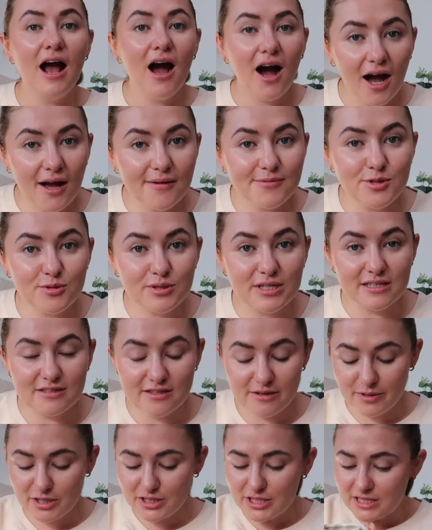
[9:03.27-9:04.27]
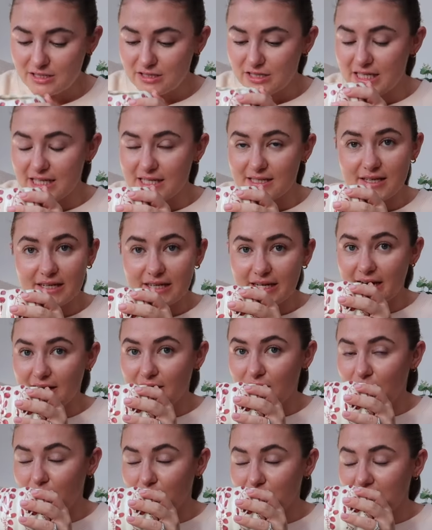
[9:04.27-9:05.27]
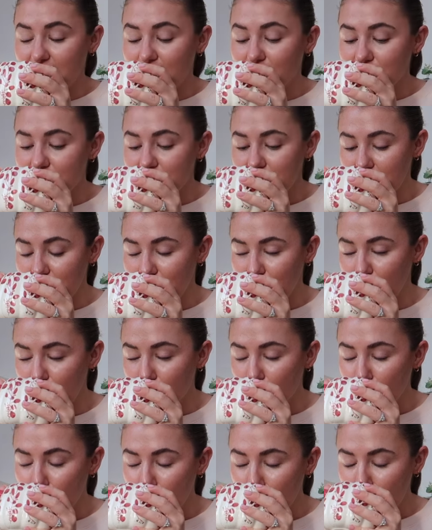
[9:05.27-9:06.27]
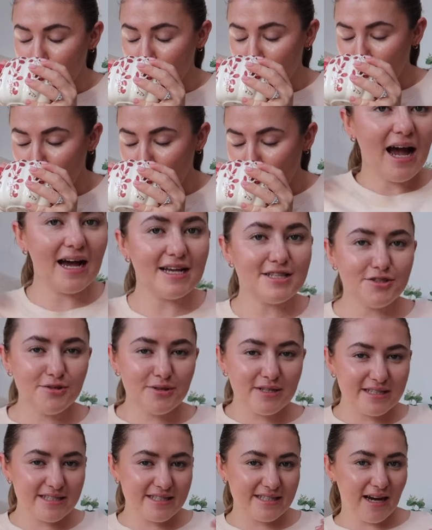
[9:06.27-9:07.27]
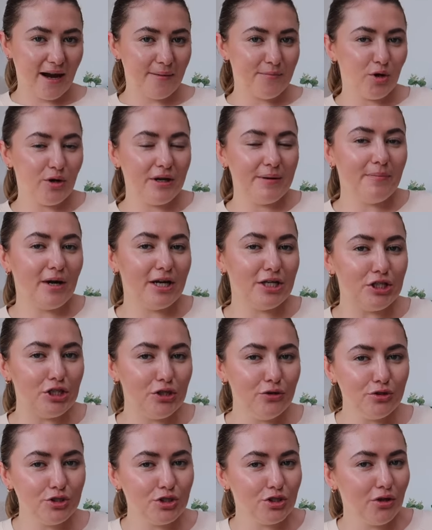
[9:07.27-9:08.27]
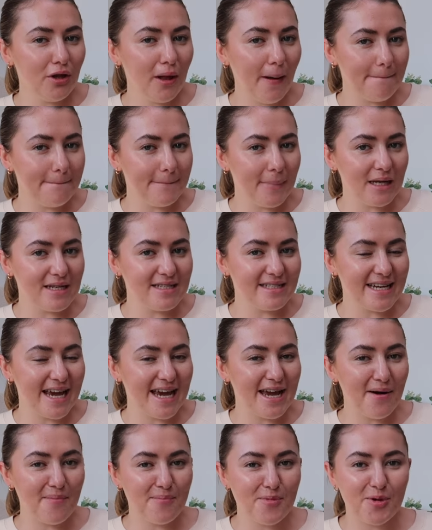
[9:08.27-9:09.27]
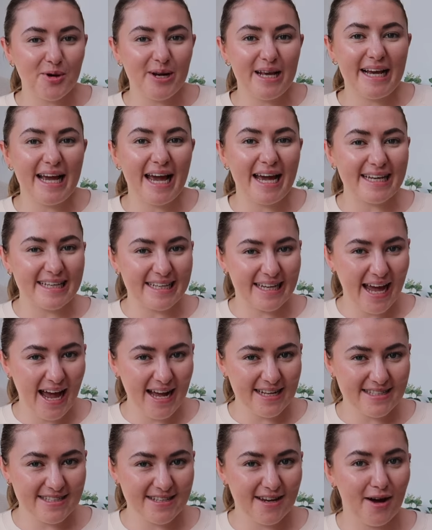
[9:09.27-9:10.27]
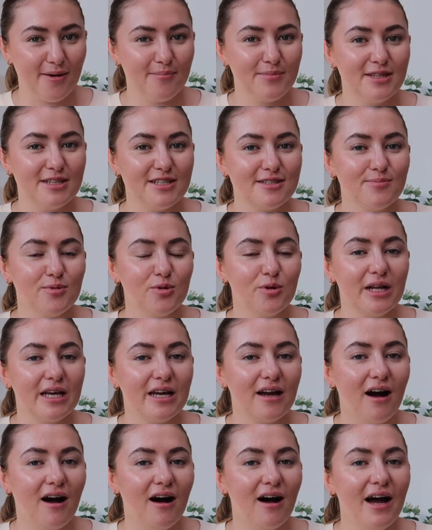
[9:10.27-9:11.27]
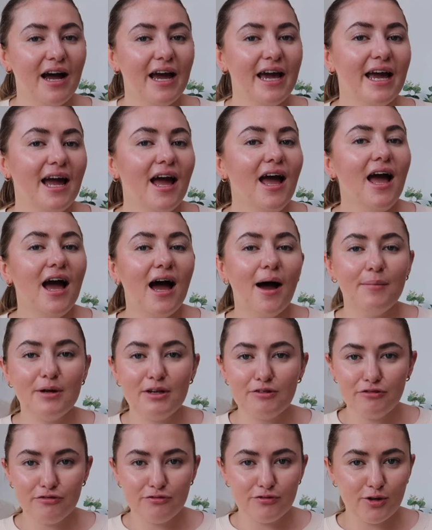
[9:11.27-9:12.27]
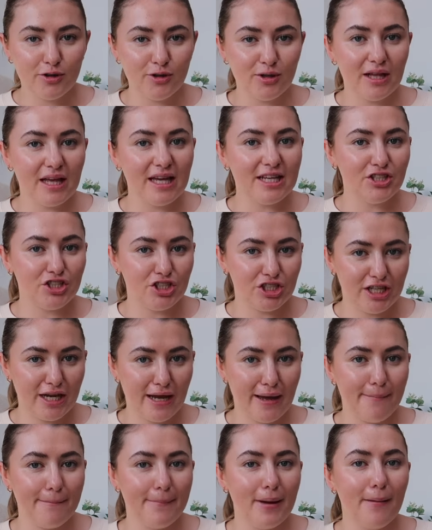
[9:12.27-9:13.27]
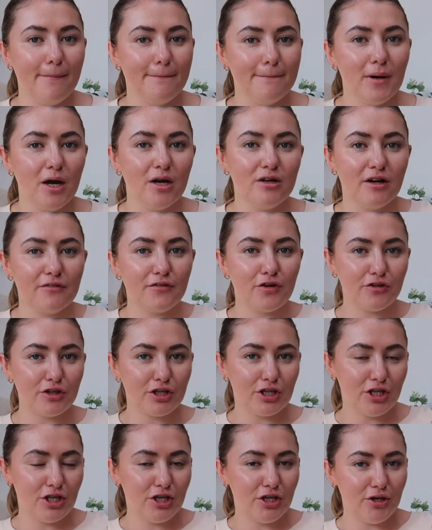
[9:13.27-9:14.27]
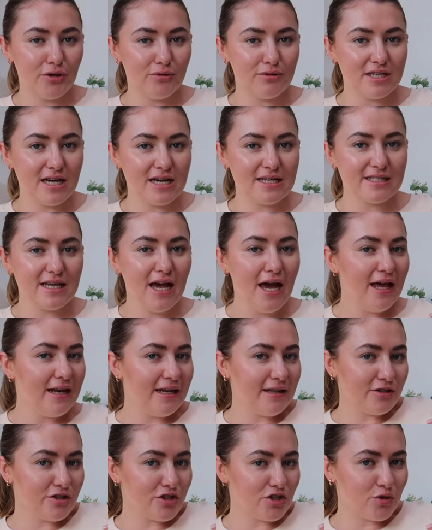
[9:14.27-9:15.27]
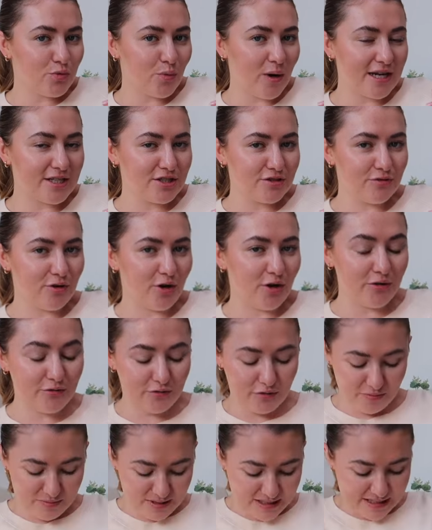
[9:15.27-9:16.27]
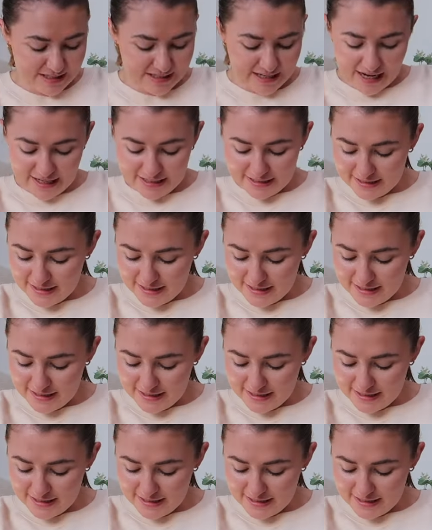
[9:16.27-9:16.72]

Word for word: I'm talking so much, this tea is gonna get cold, hang on a second. As you can see, I'm not in my usual Monday morning get up this morning. I am in full gym mode. I've got the cutest little sweater on from Sezane.